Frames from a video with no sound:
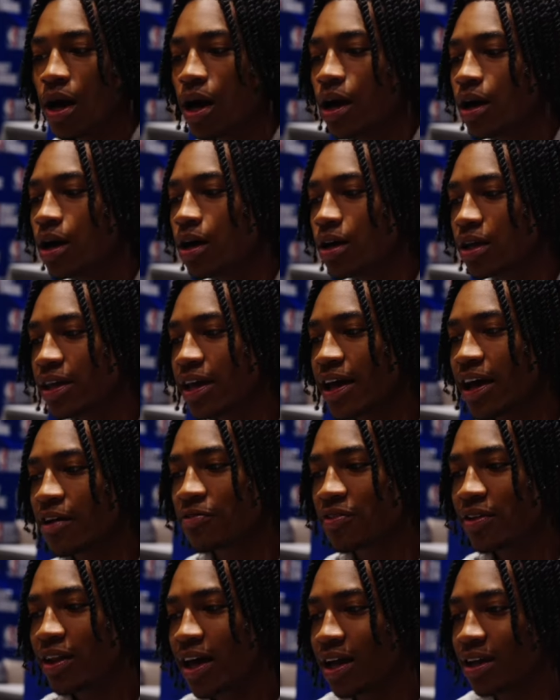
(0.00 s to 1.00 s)
Uh, yeah, I
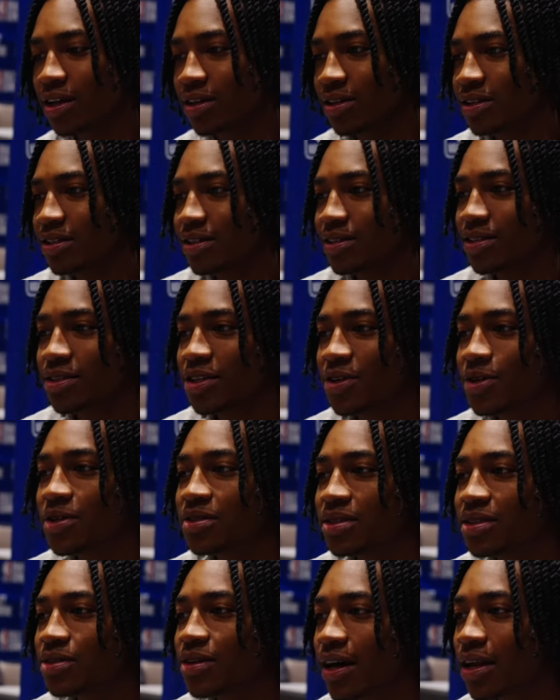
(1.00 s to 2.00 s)
feel like
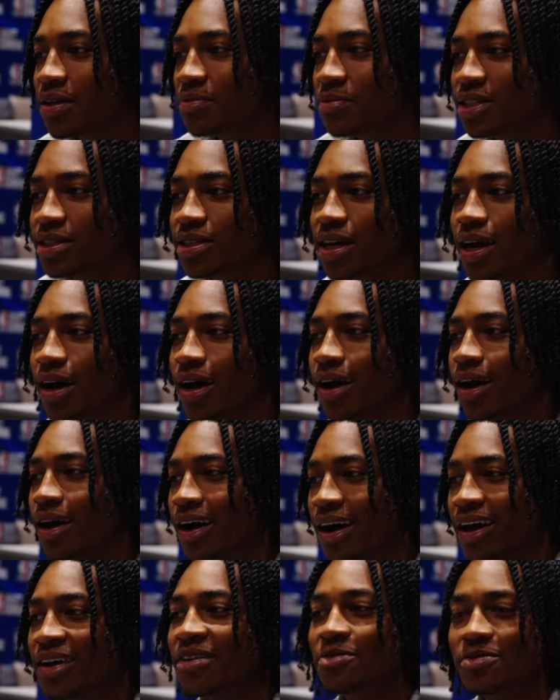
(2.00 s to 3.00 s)
those two elements are all
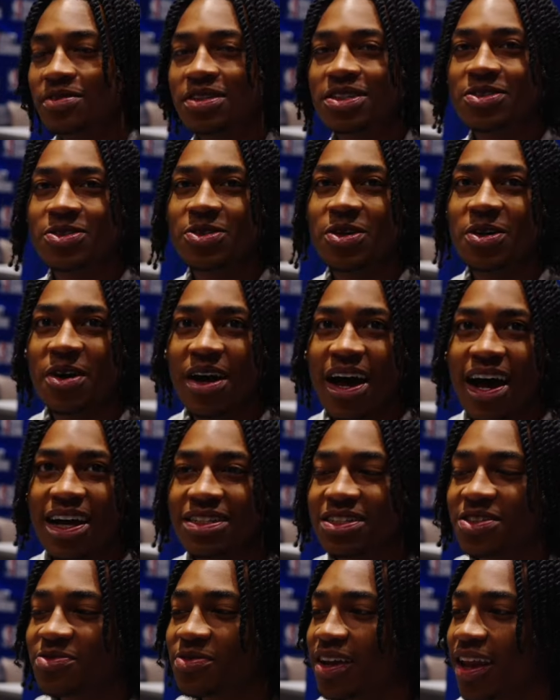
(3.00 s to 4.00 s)
right for sure. I
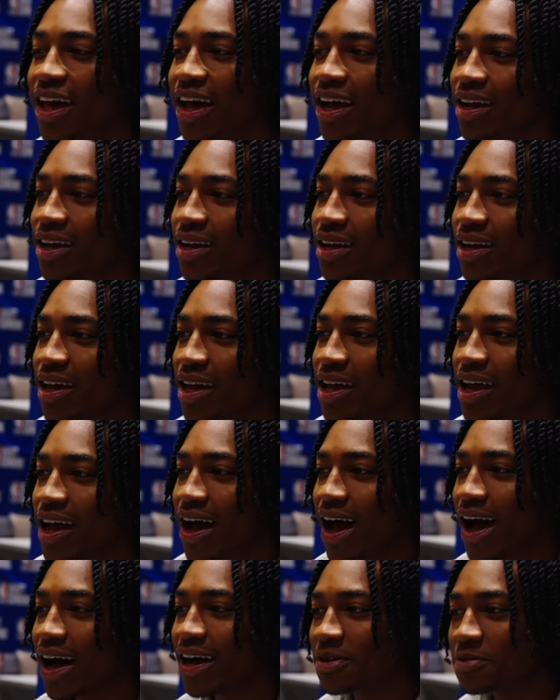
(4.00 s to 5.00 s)
just feel like
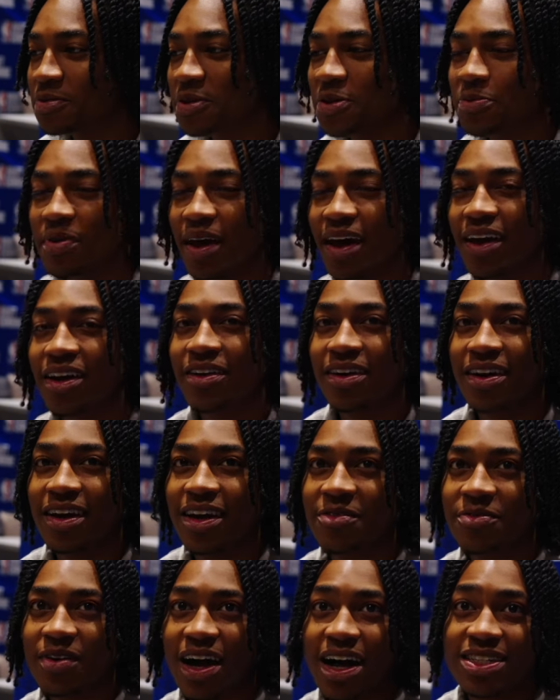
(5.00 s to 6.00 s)
I could be better
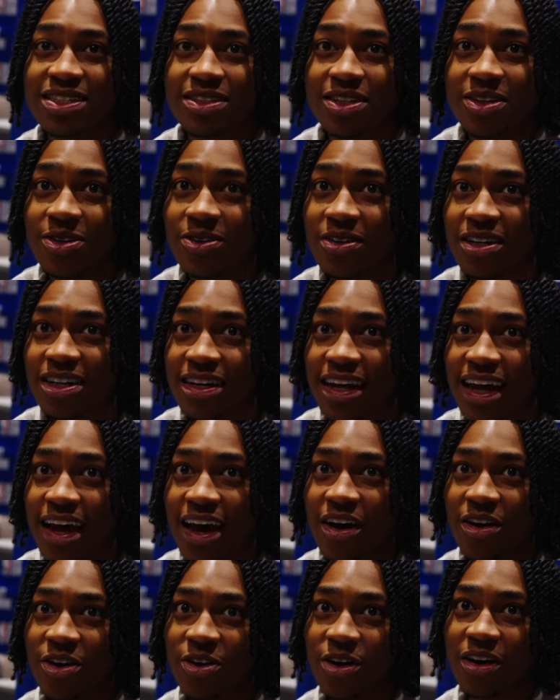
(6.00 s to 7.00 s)
if I slowed it
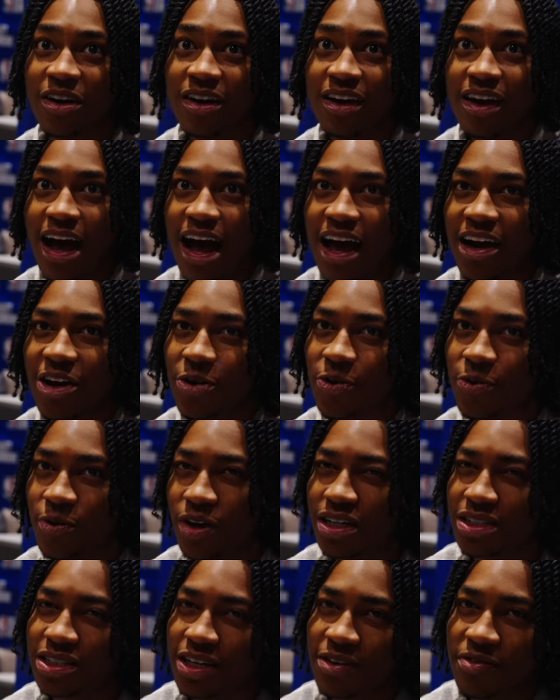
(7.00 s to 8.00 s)
down or I don't
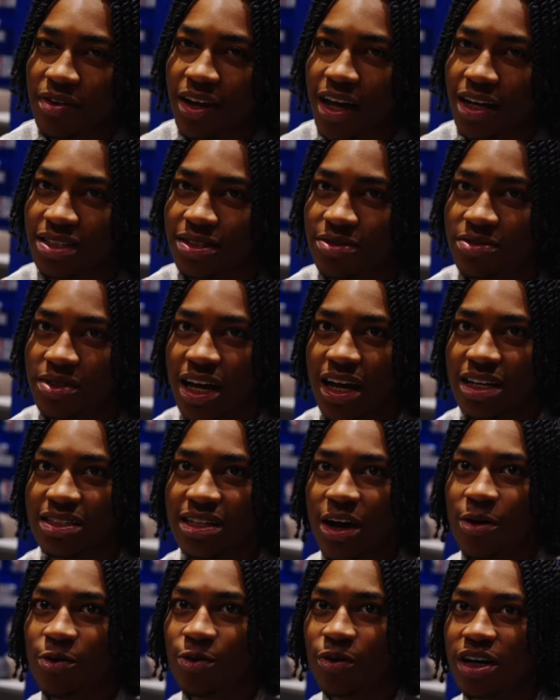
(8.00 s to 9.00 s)
rush. I feel like sometimes
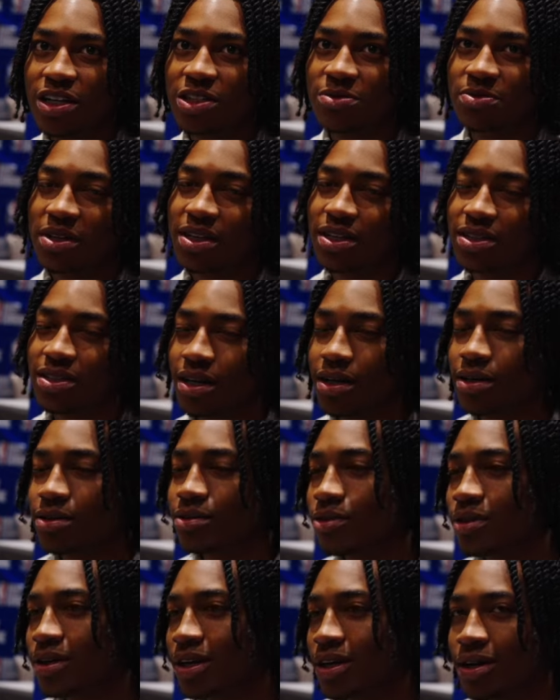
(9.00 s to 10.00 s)
I rush because I
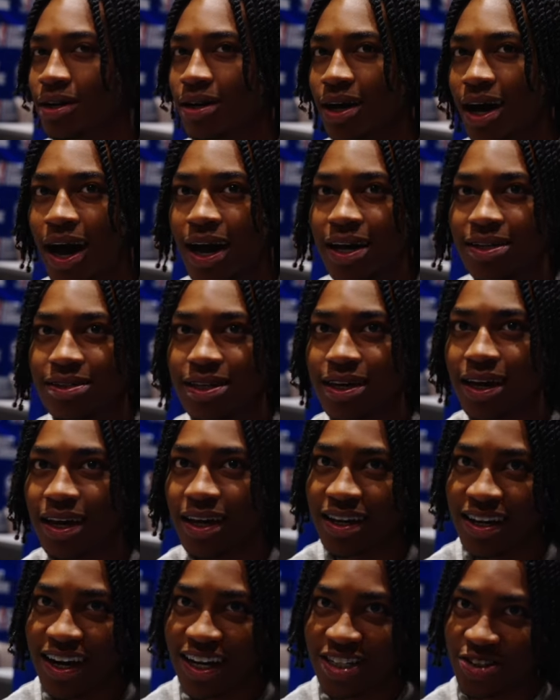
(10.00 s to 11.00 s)
don't want contact
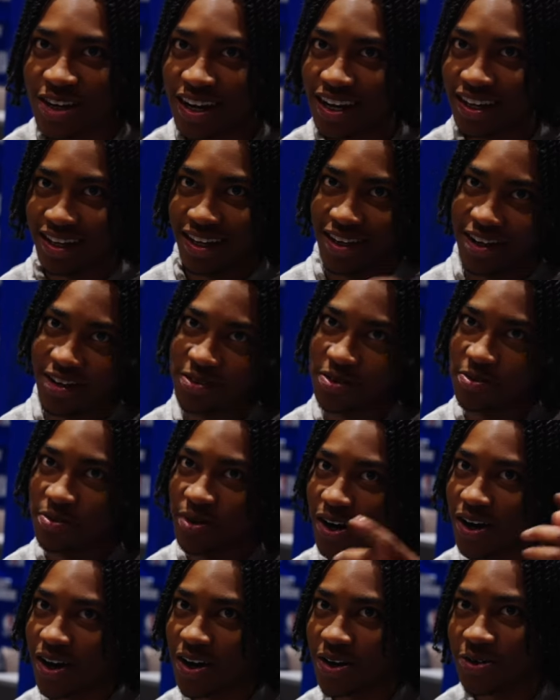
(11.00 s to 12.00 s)
and I try to get off the
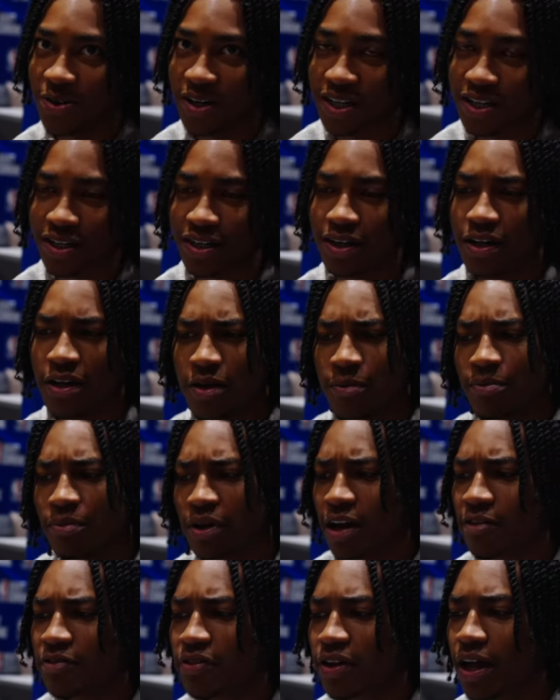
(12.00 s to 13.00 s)
ball quicker. But
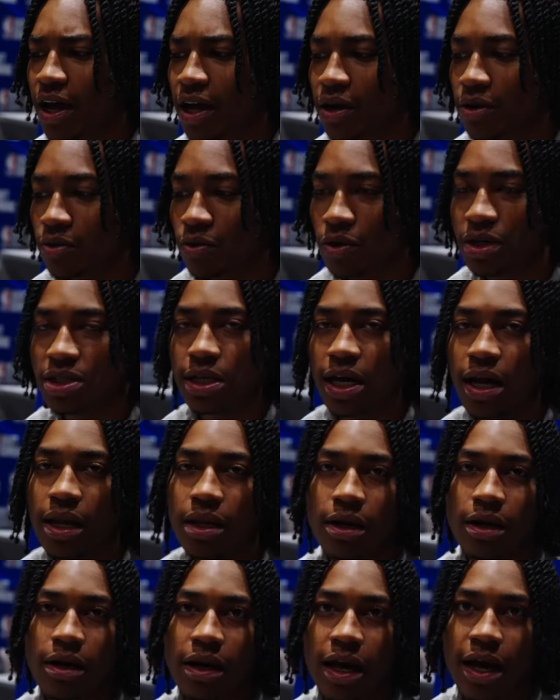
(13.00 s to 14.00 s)
I feel like once I
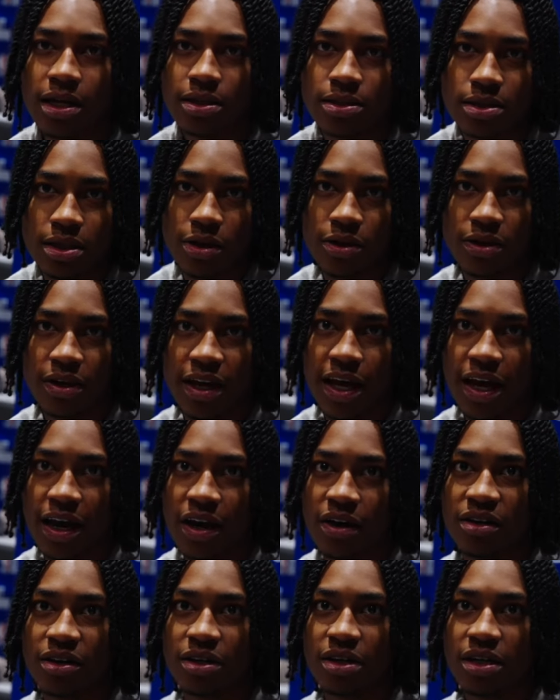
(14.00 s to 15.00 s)
learn how to slow down